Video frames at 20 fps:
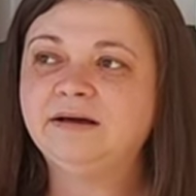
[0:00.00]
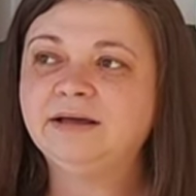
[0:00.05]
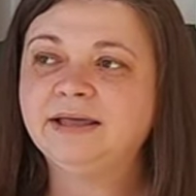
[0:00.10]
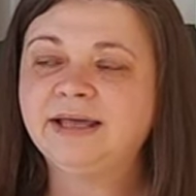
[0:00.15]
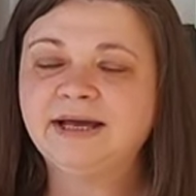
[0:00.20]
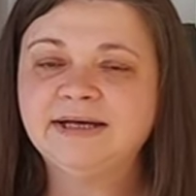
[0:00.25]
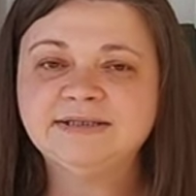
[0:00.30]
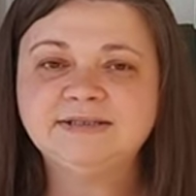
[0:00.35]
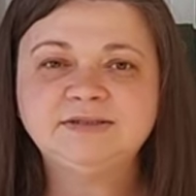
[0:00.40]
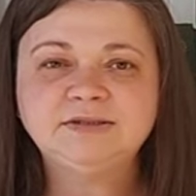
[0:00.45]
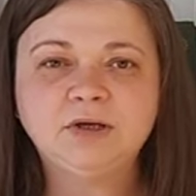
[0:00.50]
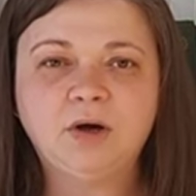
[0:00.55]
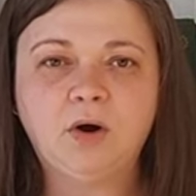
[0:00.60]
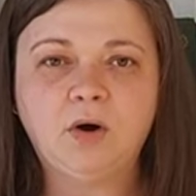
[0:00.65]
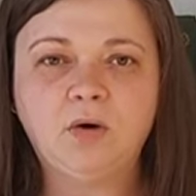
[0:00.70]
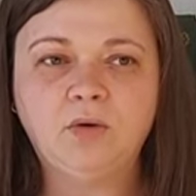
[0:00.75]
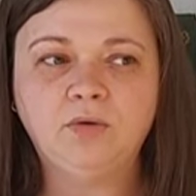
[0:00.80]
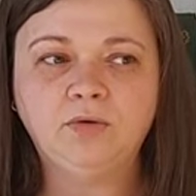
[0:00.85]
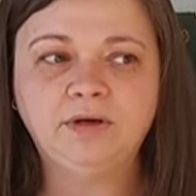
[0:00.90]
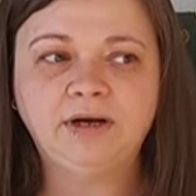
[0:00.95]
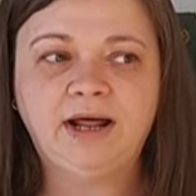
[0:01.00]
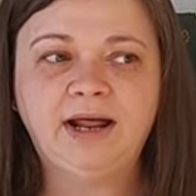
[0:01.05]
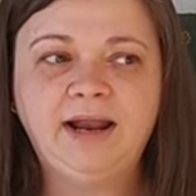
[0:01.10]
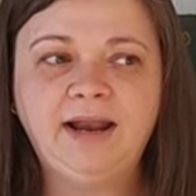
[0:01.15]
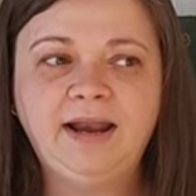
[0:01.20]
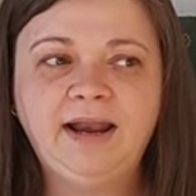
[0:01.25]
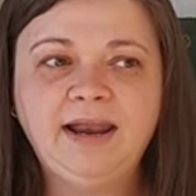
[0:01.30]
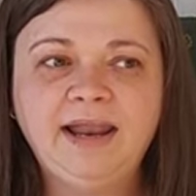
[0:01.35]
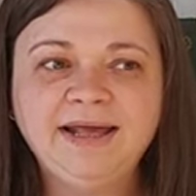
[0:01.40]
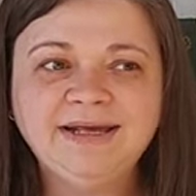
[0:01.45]
cast on
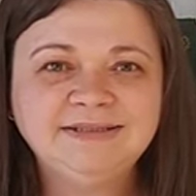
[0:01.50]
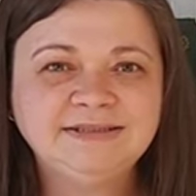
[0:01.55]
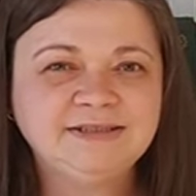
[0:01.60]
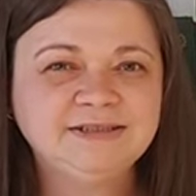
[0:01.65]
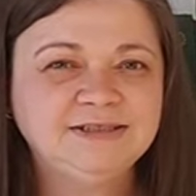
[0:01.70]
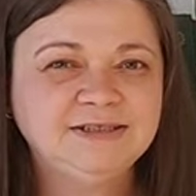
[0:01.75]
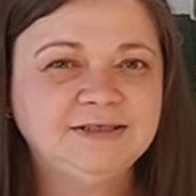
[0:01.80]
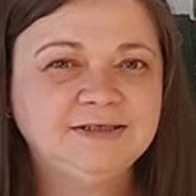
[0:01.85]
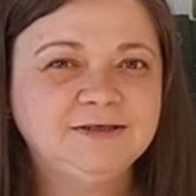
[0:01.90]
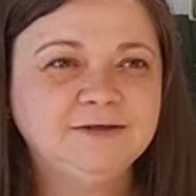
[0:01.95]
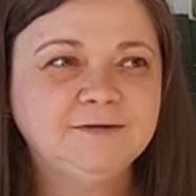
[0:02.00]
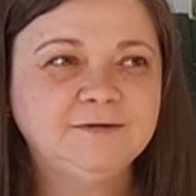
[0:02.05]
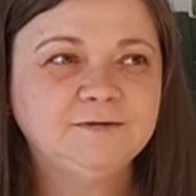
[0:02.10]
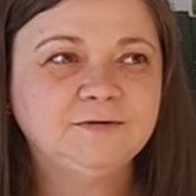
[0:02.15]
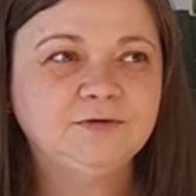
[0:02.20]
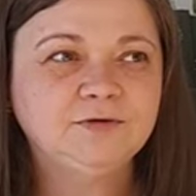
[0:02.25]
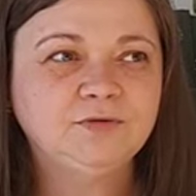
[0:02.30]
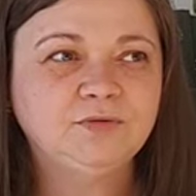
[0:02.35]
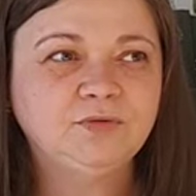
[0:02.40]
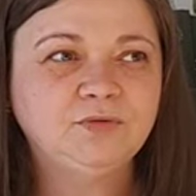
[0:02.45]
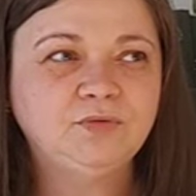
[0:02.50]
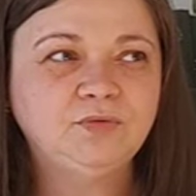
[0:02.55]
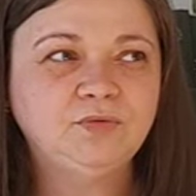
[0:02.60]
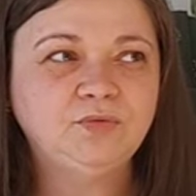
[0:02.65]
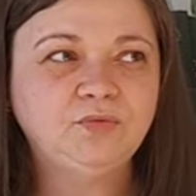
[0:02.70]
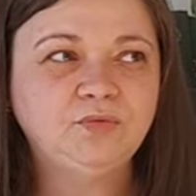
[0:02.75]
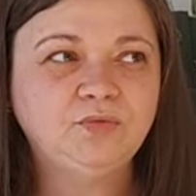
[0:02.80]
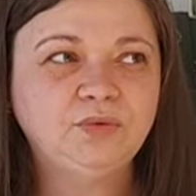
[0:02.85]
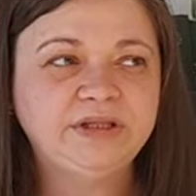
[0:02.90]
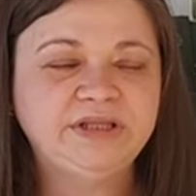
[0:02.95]
less
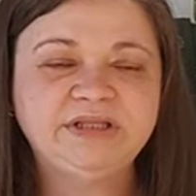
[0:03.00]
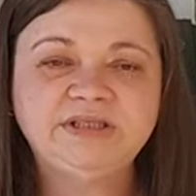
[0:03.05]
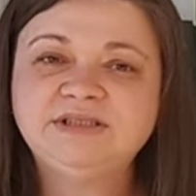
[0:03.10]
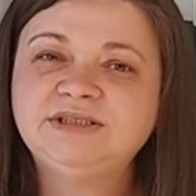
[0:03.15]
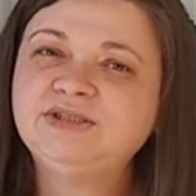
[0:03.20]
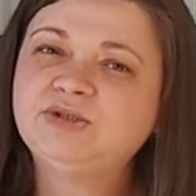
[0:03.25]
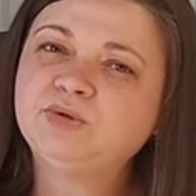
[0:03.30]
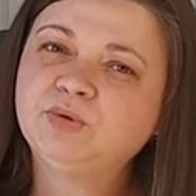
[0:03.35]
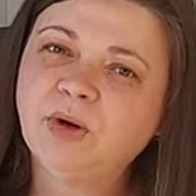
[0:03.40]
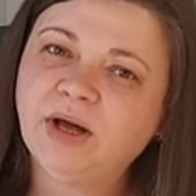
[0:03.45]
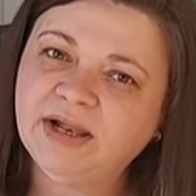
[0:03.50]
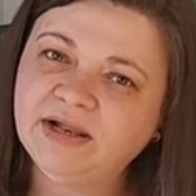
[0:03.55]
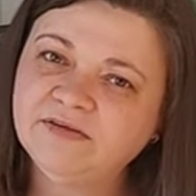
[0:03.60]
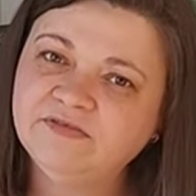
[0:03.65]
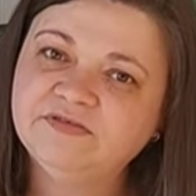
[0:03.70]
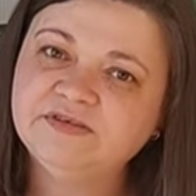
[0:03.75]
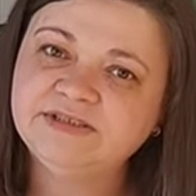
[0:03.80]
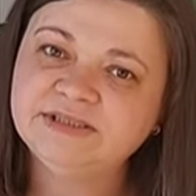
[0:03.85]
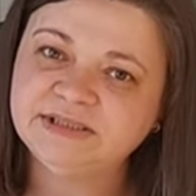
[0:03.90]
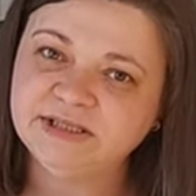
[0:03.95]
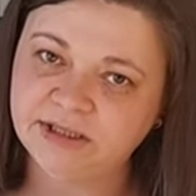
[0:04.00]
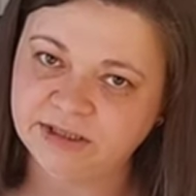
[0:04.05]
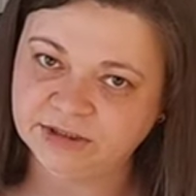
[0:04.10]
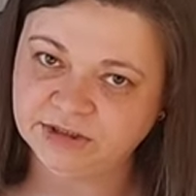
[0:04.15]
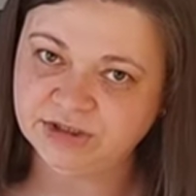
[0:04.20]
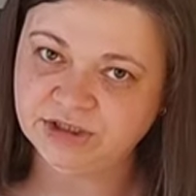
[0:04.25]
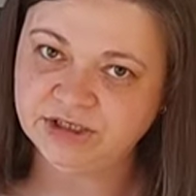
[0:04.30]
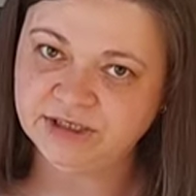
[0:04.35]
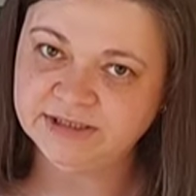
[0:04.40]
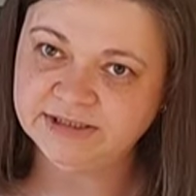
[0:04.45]
with 12
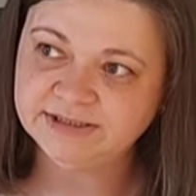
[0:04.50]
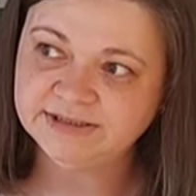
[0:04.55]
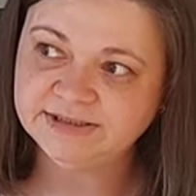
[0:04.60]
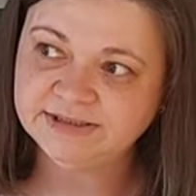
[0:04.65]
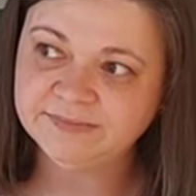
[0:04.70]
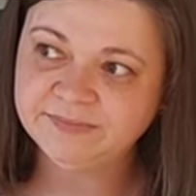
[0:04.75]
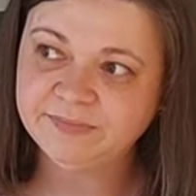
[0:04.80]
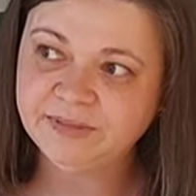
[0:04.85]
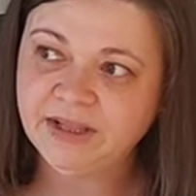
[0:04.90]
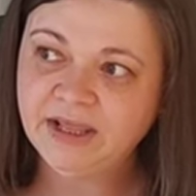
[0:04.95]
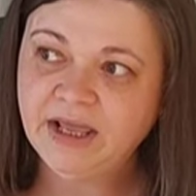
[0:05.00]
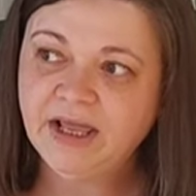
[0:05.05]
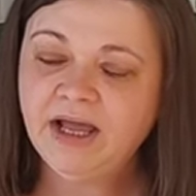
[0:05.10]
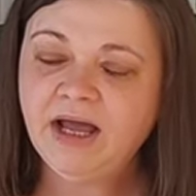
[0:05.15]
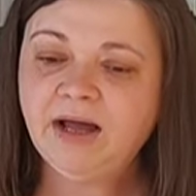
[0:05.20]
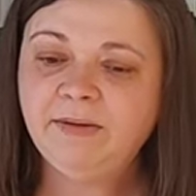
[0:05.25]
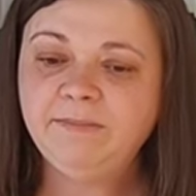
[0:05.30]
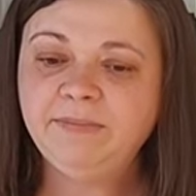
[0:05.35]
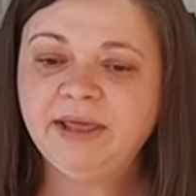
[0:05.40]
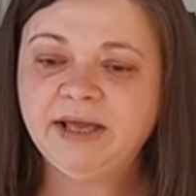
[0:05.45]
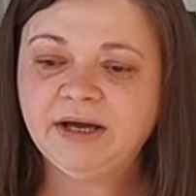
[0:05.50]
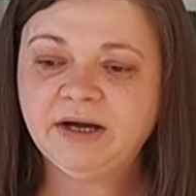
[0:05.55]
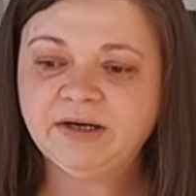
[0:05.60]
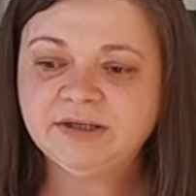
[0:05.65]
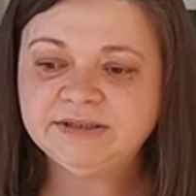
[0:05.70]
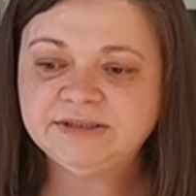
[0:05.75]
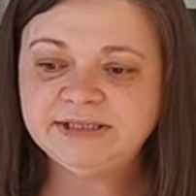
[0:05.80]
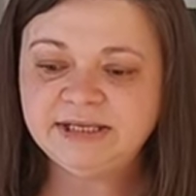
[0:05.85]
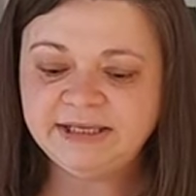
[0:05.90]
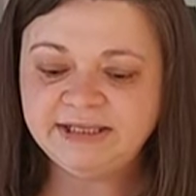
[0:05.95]
stitches
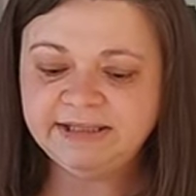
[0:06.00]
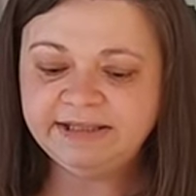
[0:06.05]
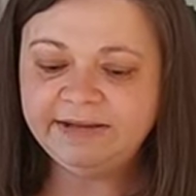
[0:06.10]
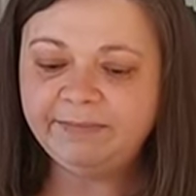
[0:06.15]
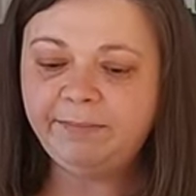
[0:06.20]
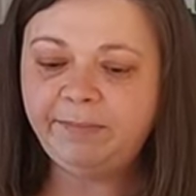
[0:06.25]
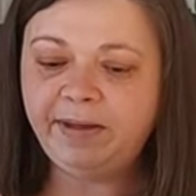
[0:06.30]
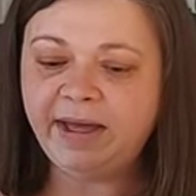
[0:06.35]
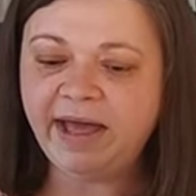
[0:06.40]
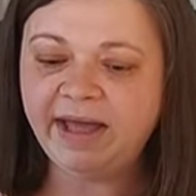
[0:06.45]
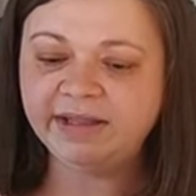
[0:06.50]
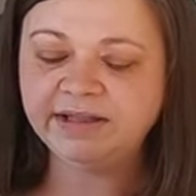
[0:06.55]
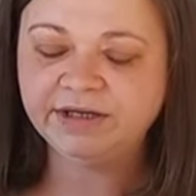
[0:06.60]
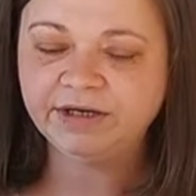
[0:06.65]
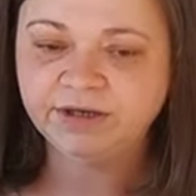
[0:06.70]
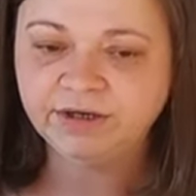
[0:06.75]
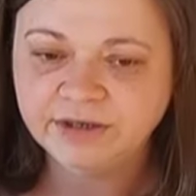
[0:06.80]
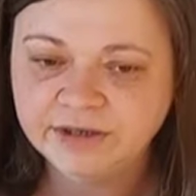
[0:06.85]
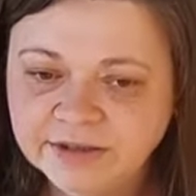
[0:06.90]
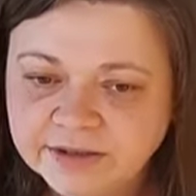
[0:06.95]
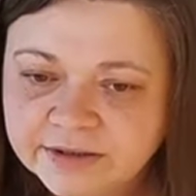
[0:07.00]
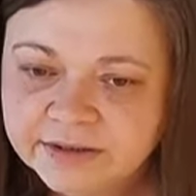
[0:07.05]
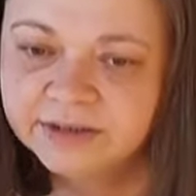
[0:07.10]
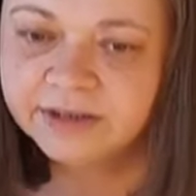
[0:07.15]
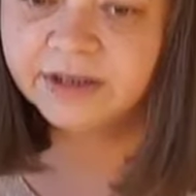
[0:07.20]
Because in the pattern,